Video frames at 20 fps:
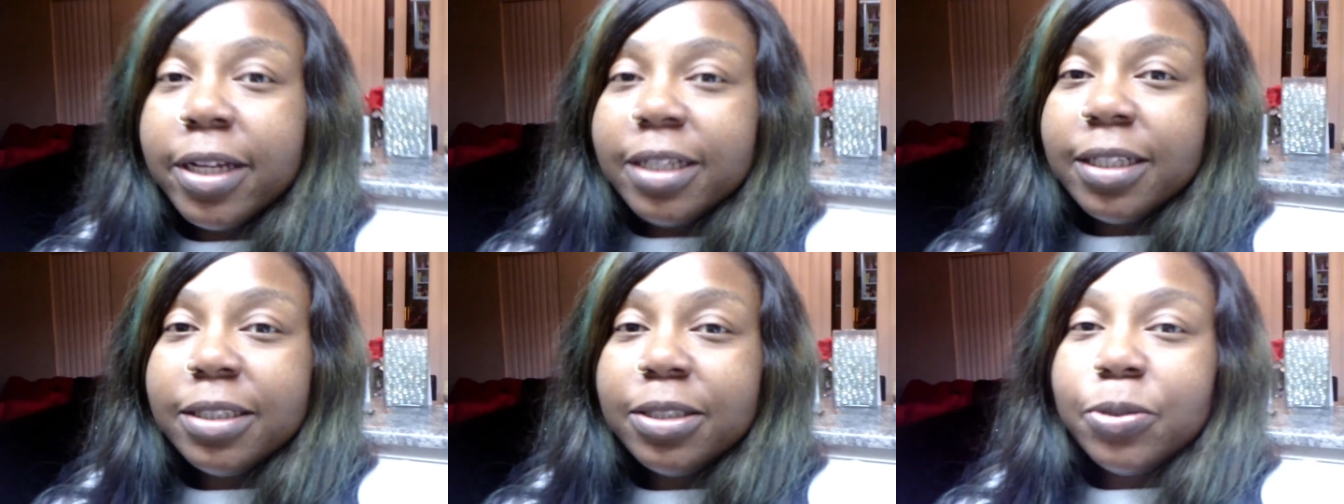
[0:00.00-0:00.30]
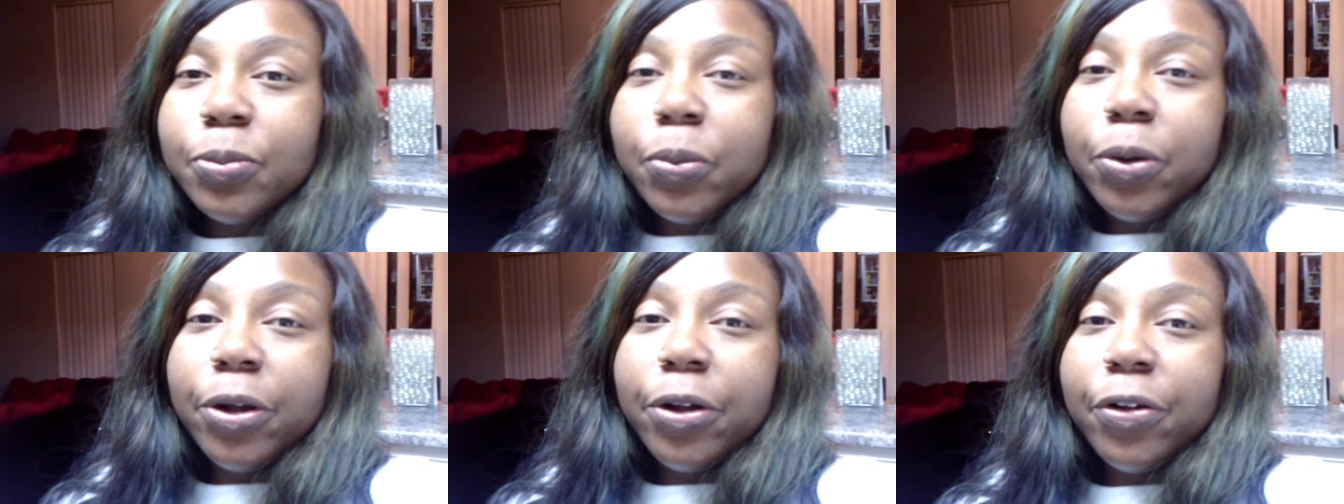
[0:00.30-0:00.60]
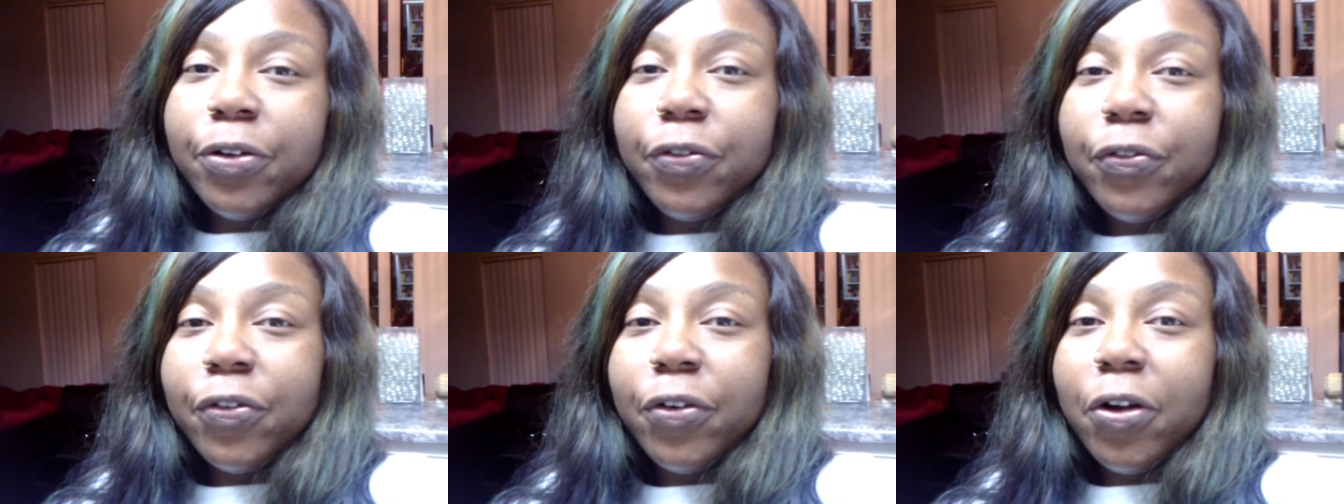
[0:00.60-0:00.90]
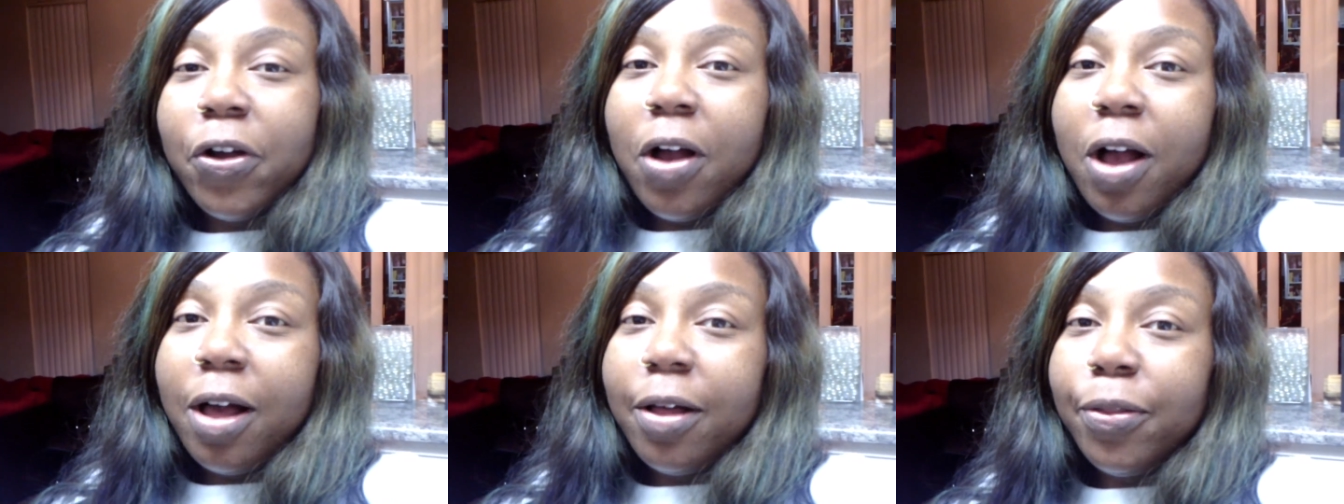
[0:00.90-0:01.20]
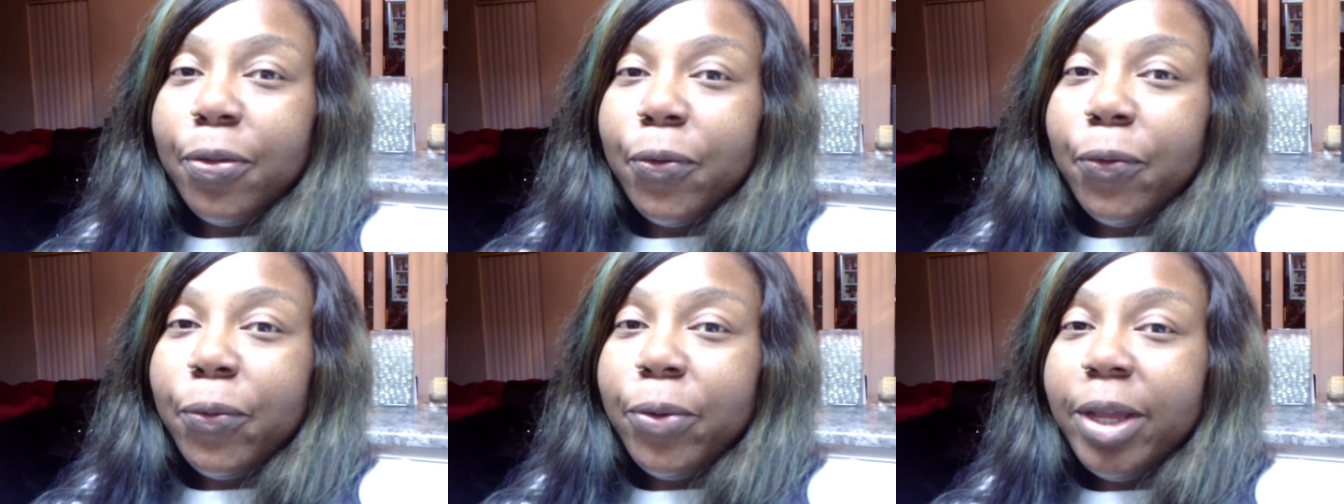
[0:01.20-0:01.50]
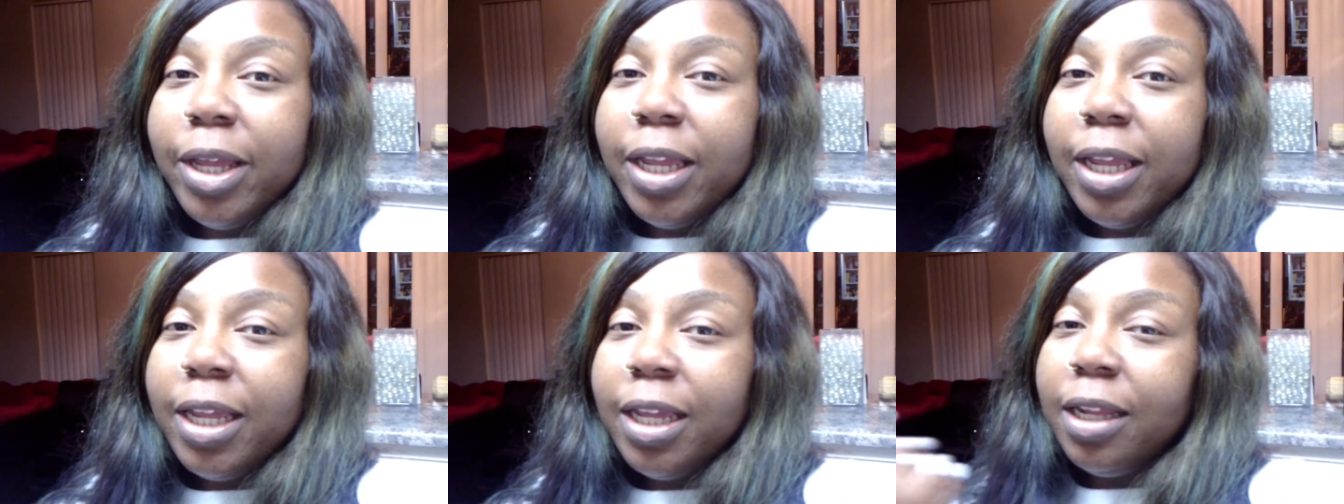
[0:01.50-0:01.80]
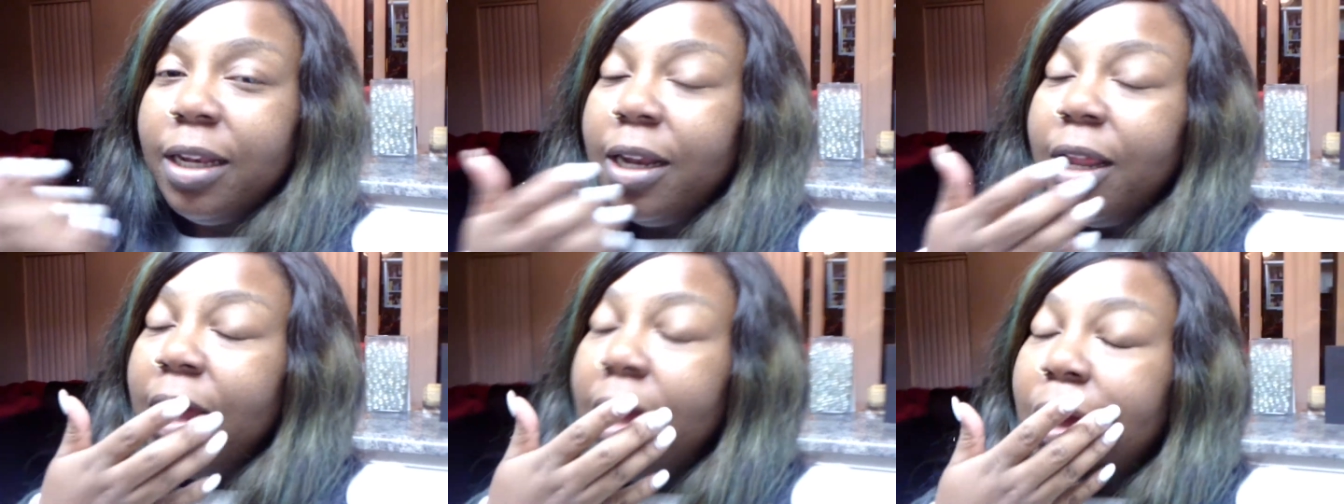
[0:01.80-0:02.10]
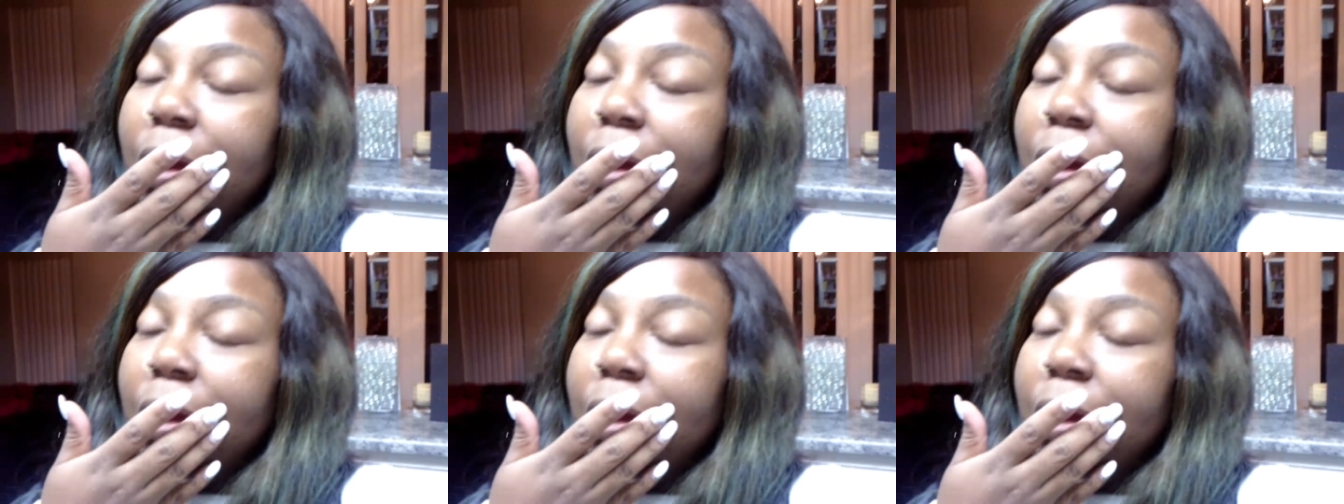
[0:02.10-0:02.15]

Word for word: kids were for Halloween.